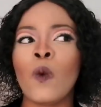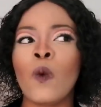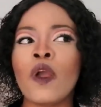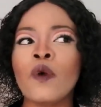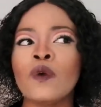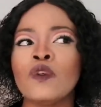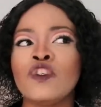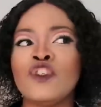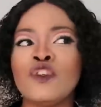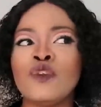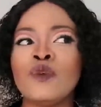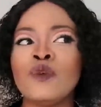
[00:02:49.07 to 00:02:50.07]
Why would
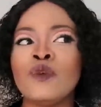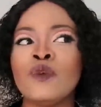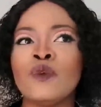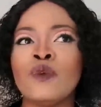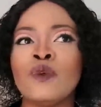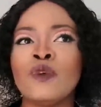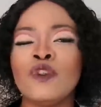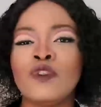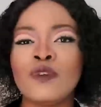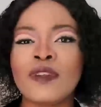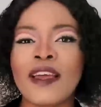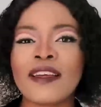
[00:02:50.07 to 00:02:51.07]
you
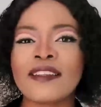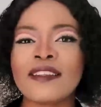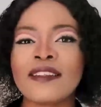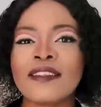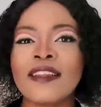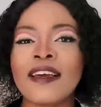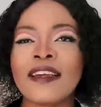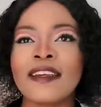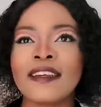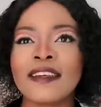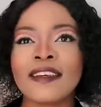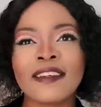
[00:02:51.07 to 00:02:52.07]
do that?
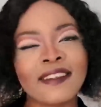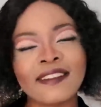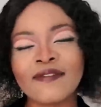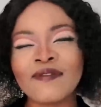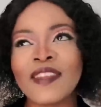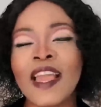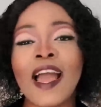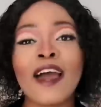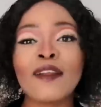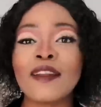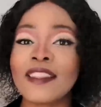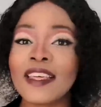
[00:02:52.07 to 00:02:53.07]
Like, I
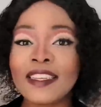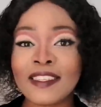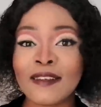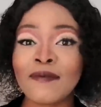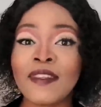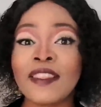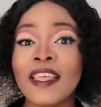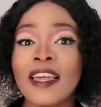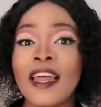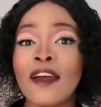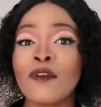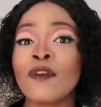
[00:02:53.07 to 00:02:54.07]
don't, that is something
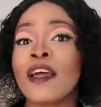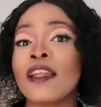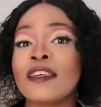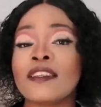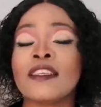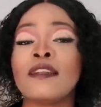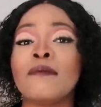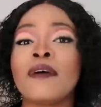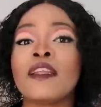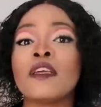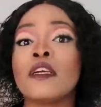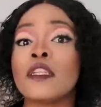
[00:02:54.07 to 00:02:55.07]
that I don't understand,
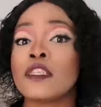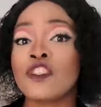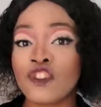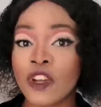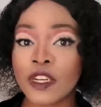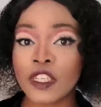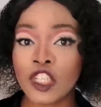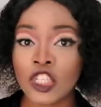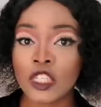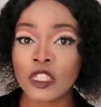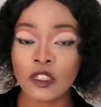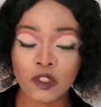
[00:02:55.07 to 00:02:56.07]
but it is
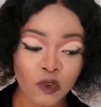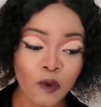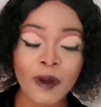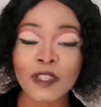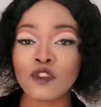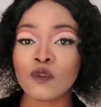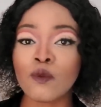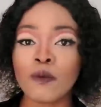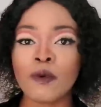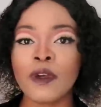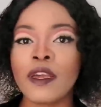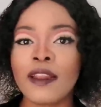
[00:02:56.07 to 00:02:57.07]
tradition. So what
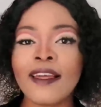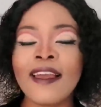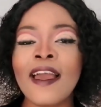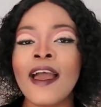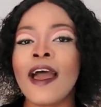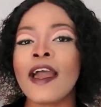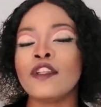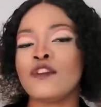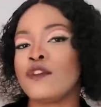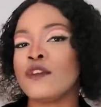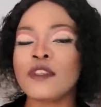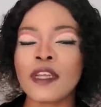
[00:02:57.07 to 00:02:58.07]
opinion, I
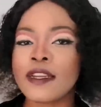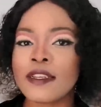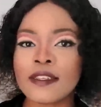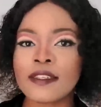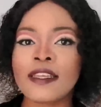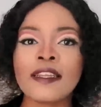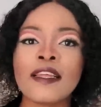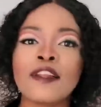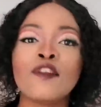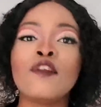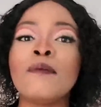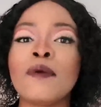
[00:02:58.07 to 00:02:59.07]
do not understand
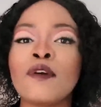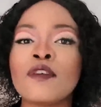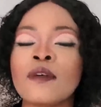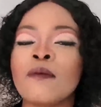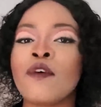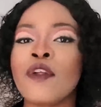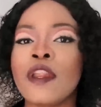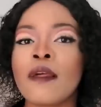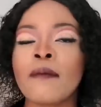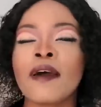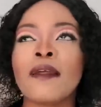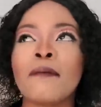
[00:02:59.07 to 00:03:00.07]
that. Not because I'm already
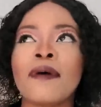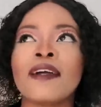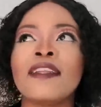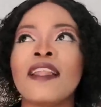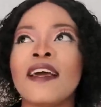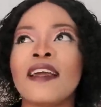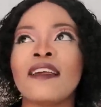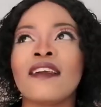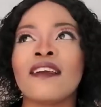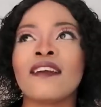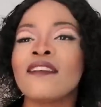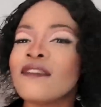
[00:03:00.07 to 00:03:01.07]
mad, but like,